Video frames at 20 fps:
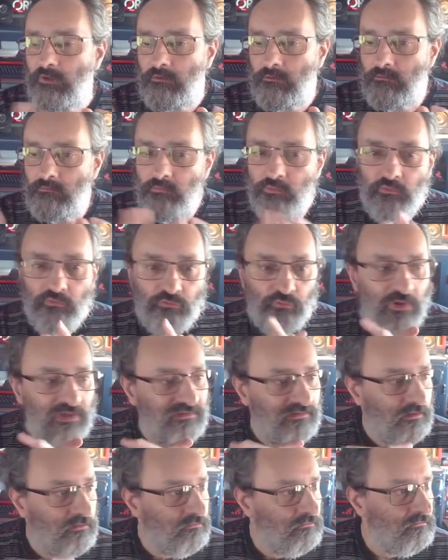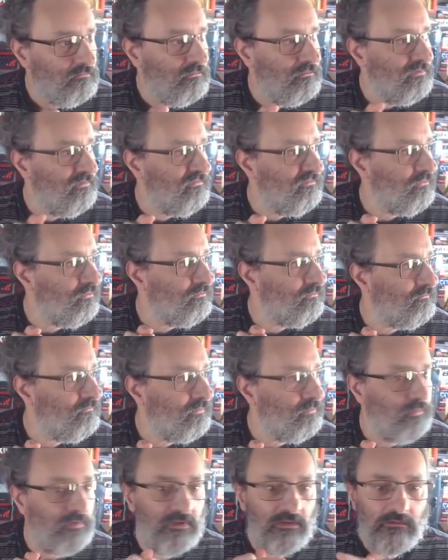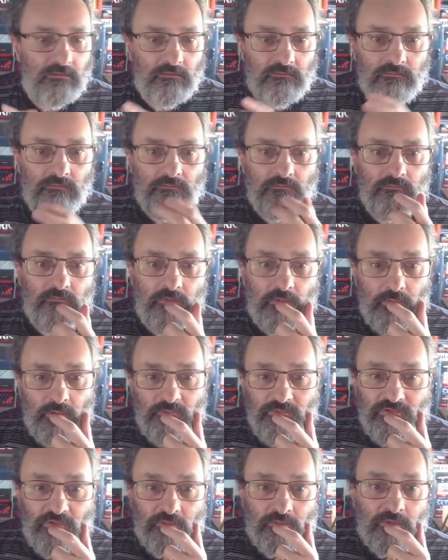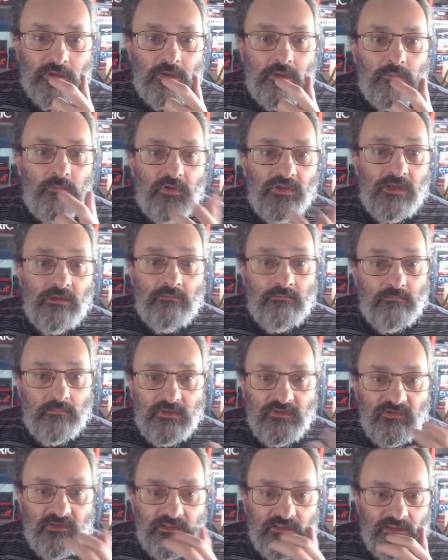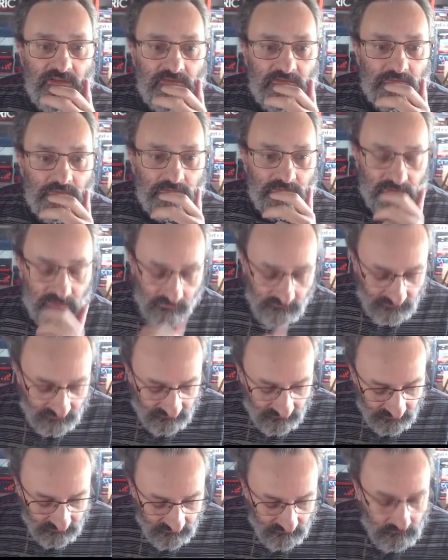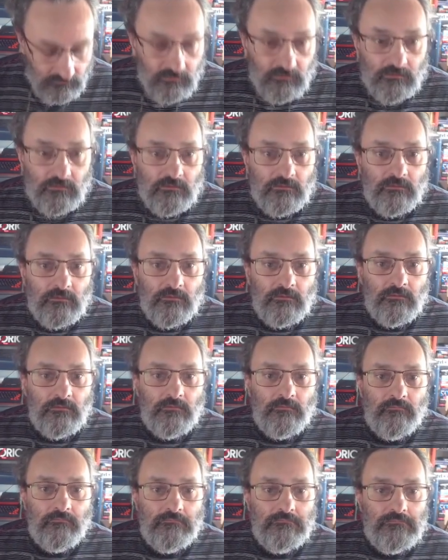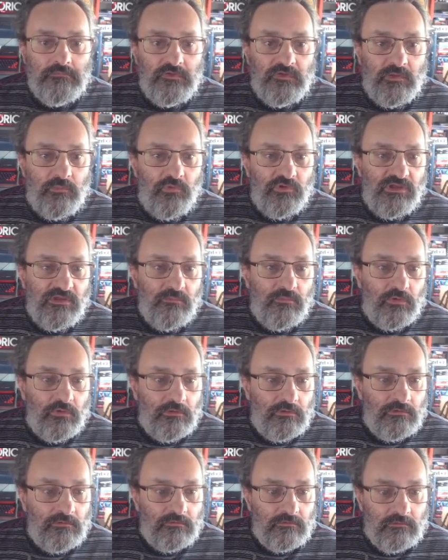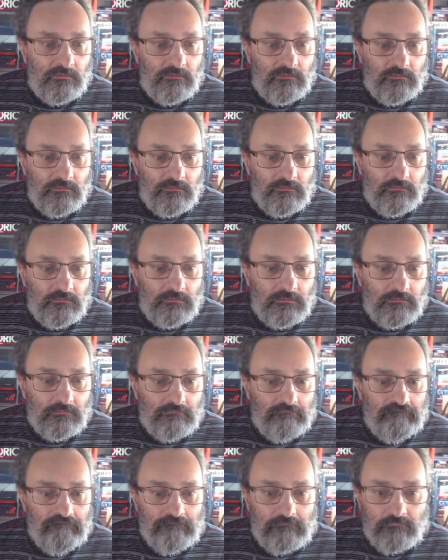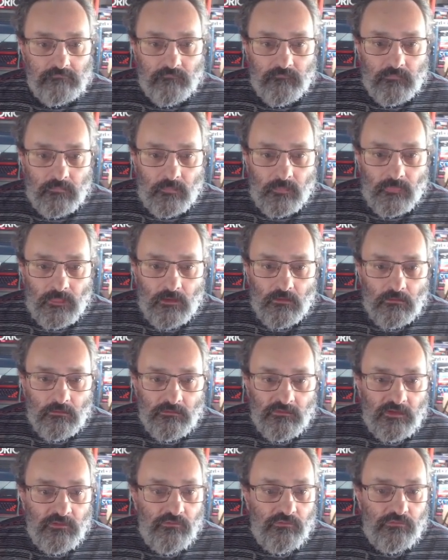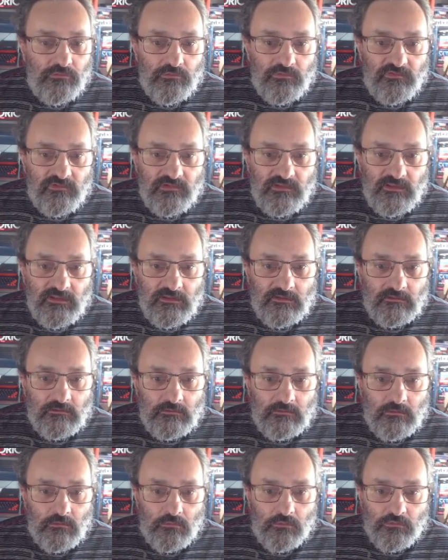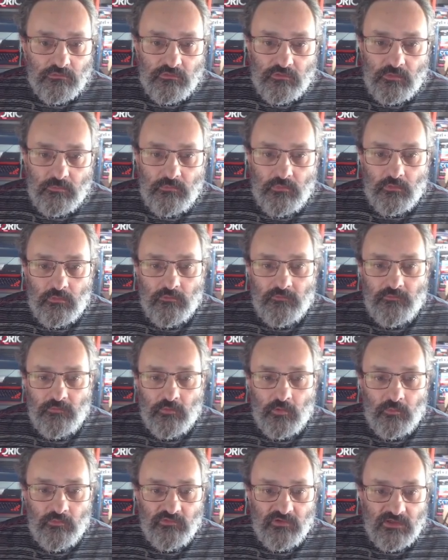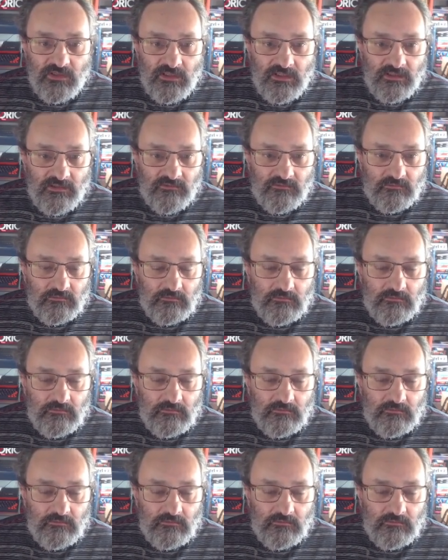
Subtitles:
because right now it's not very very efficient. But yeah, basically, so that's it. Debugging mode, and then you could see all the number of objects,